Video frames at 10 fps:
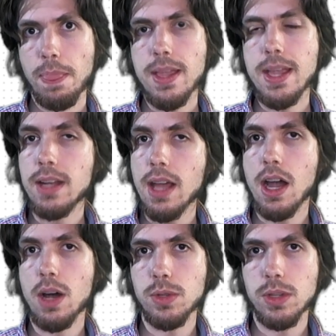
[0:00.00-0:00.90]

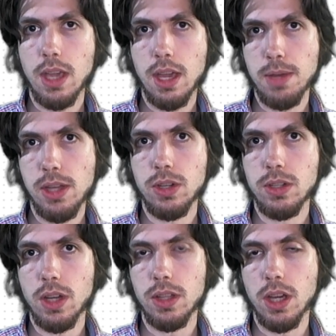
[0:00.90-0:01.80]
In-house game
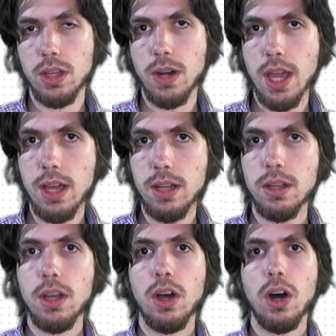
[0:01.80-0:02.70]
engines, on the other hand,
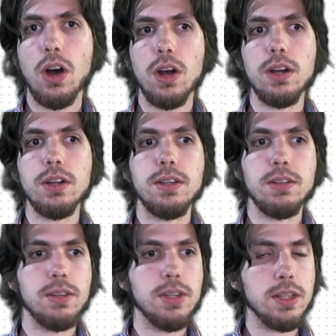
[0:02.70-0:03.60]
are
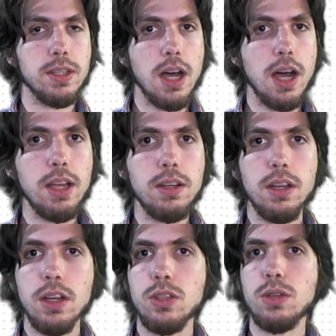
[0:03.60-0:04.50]

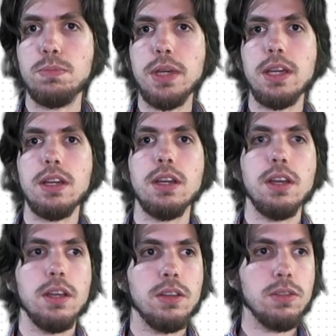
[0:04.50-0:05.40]
designed to be
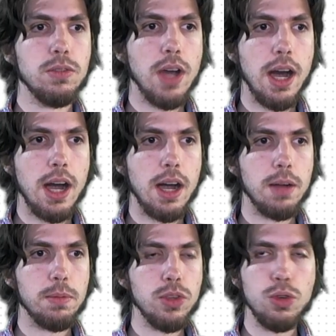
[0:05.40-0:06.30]

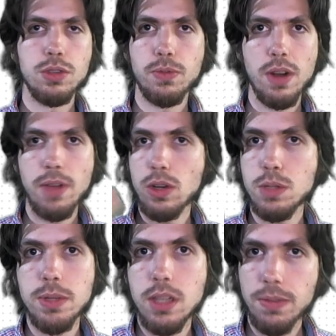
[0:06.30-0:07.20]
used for a very
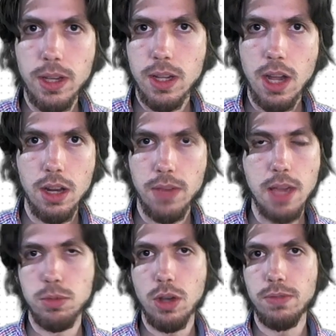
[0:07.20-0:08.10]
specific kind of
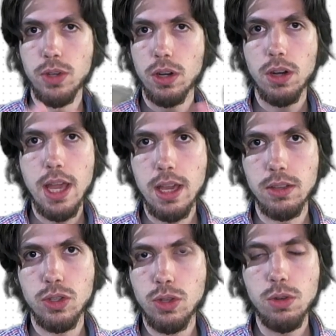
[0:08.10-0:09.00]
game. So if you're a
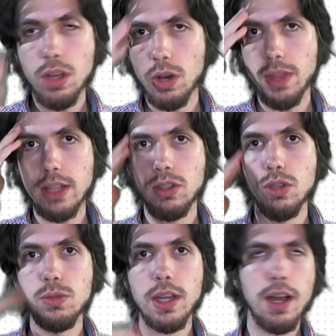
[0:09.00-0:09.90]
studio that's
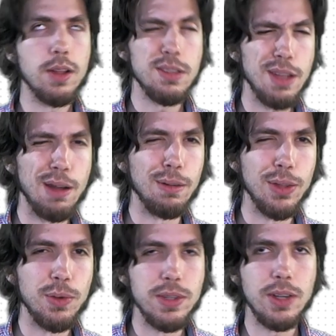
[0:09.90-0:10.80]
using, I don't know, this is not
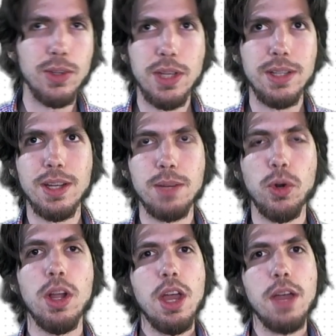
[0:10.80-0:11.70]
really a single sentence
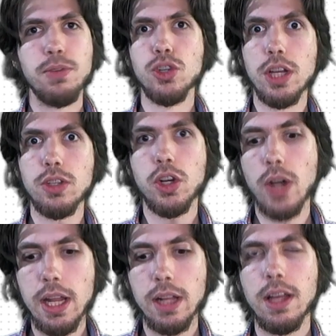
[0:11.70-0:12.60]
anymore. If you're just
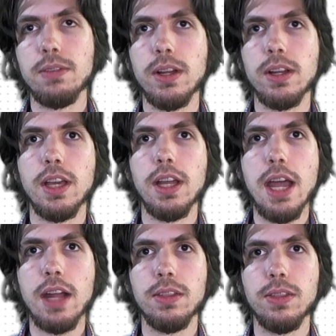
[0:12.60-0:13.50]
creating like freaking
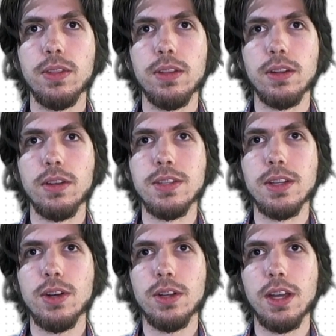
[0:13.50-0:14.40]
Connect is
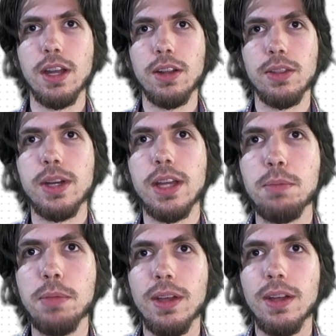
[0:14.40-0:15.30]
it called a Connect 3
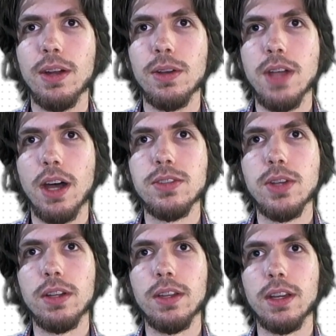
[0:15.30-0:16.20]
game? No, it's not. It's
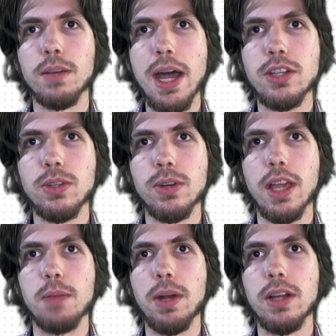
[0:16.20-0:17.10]
called like a Match 3
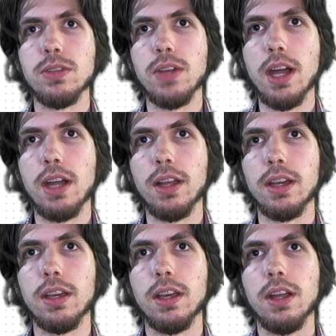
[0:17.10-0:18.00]
game, right? So you got
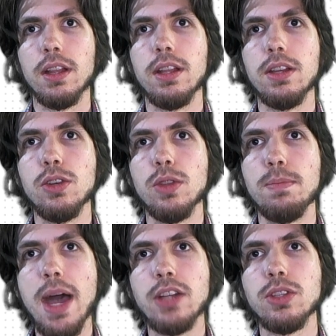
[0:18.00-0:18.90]
like, then you do the
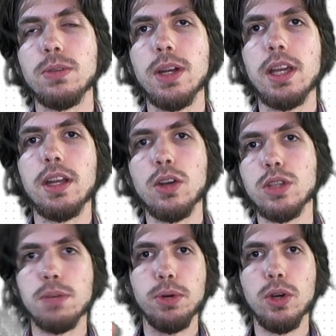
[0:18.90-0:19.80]
Match 3 and it
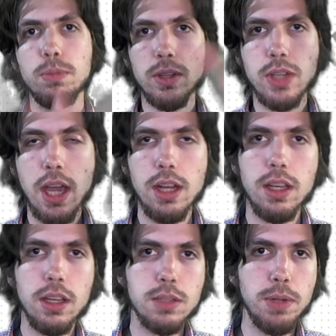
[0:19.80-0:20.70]
goes kaboom and there's
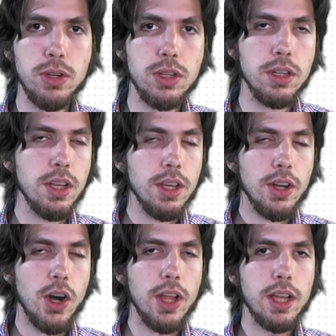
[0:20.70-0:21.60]
candy explosion,
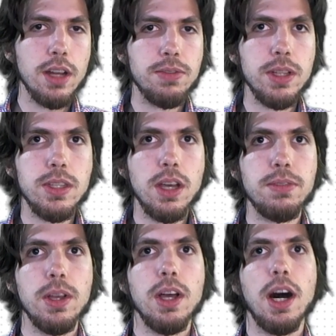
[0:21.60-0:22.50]
all that kind of fun
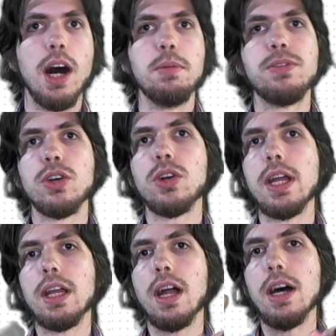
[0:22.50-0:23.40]
stuff. If you're
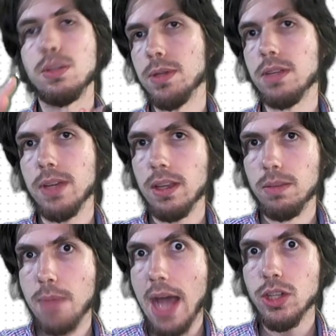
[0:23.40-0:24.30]
creating a specific
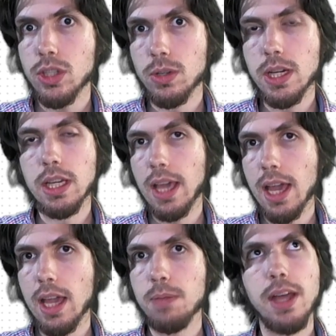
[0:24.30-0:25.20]
Match 3
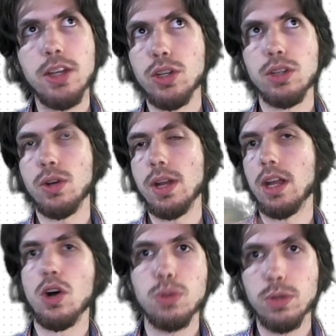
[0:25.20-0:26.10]
game and you're just
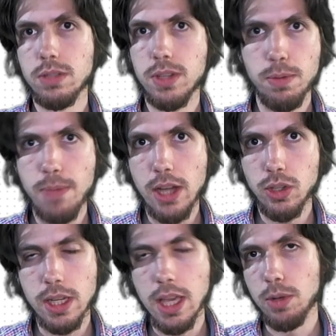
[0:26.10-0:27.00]
creating all sorts of different Match
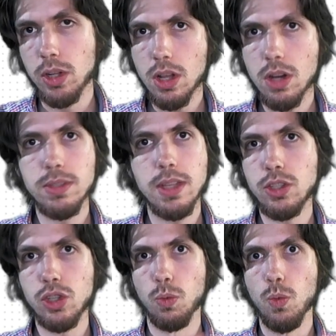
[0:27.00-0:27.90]
3 game clones, and
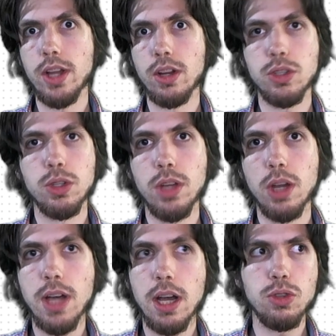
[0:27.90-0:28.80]
that's just what your
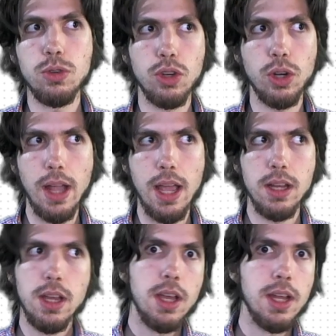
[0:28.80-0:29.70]
studio does, you could
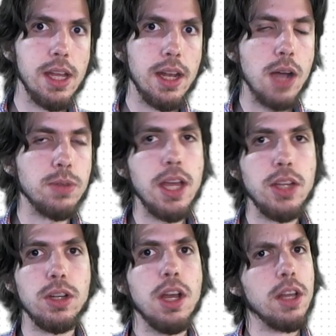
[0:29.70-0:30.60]
create an in-house
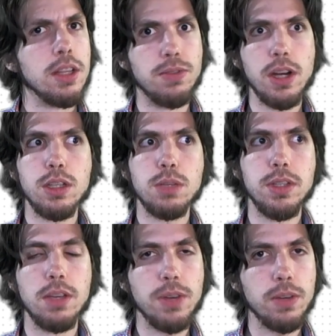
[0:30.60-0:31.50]
engine that's very
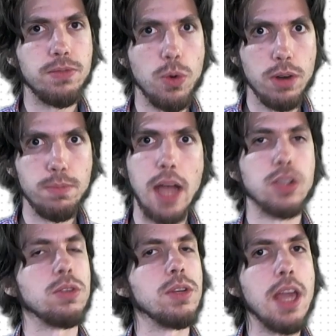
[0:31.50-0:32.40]
specific for
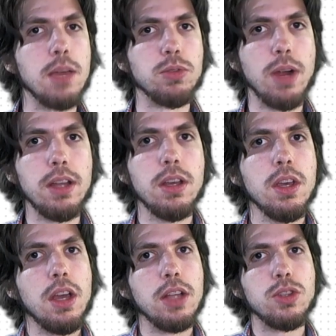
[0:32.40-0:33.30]
Match 3 games, right?
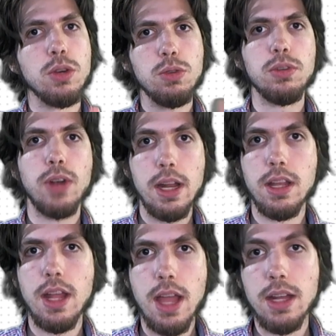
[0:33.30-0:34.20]
And so you would
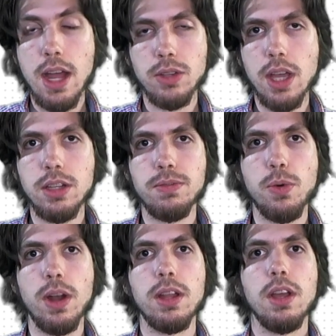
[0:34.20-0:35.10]
create an in-house engine
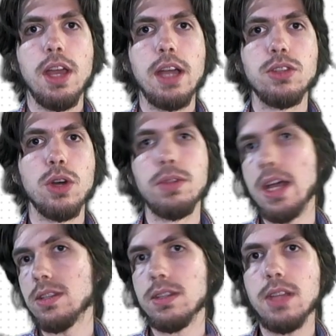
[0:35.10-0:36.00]
for it. And so
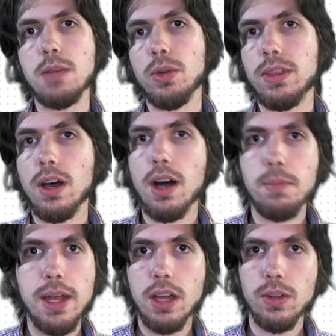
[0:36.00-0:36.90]
that's the same with
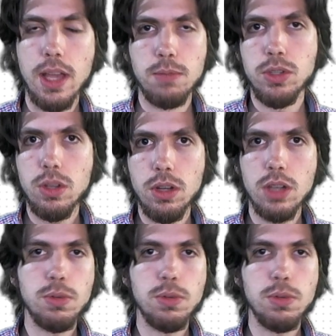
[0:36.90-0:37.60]
many other game studios.